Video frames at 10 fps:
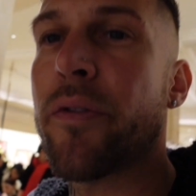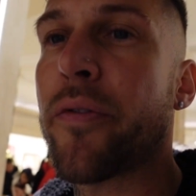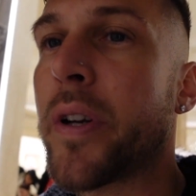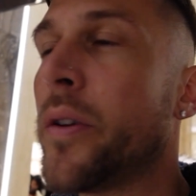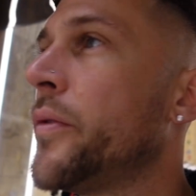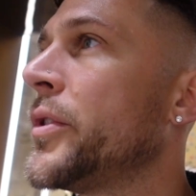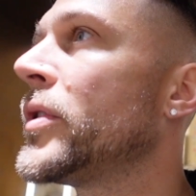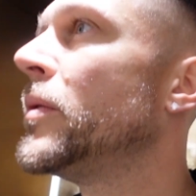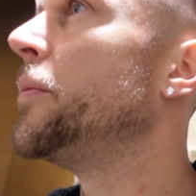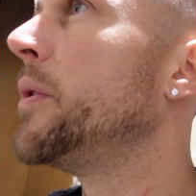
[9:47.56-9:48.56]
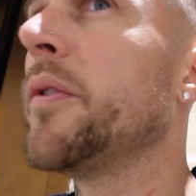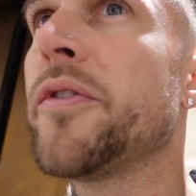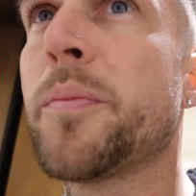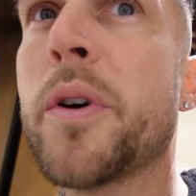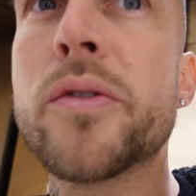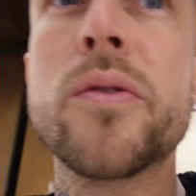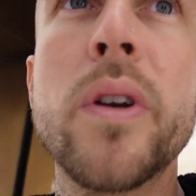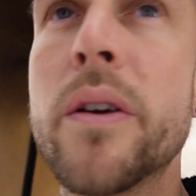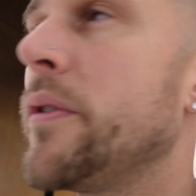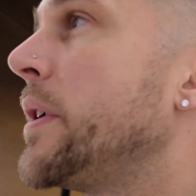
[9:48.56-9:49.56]
everything Louis Vuitton but with spots all
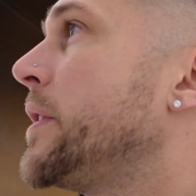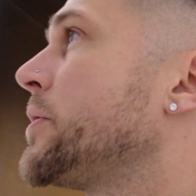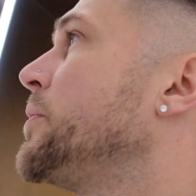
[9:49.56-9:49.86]
over it. That's